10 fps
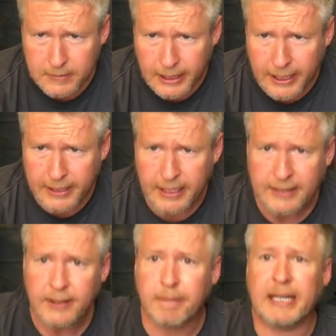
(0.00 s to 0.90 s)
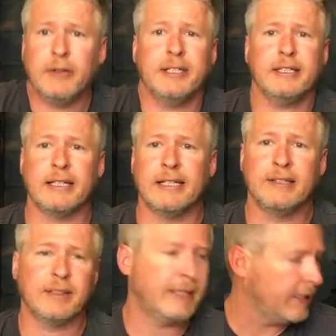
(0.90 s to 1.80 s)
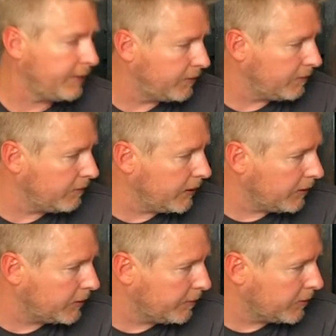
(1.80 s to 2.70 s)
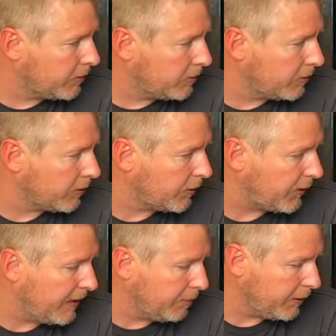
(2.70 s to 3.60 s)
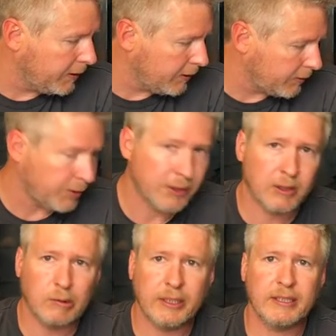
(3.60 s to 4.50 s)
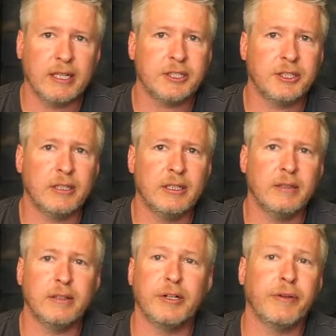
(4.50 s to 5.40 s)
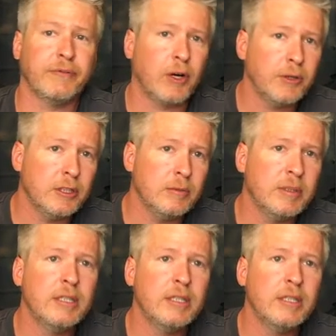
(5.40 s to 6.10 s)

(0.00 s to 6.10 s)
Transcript: And that's about it, guys. I mean, that's typical sampling. So we touched on the volume.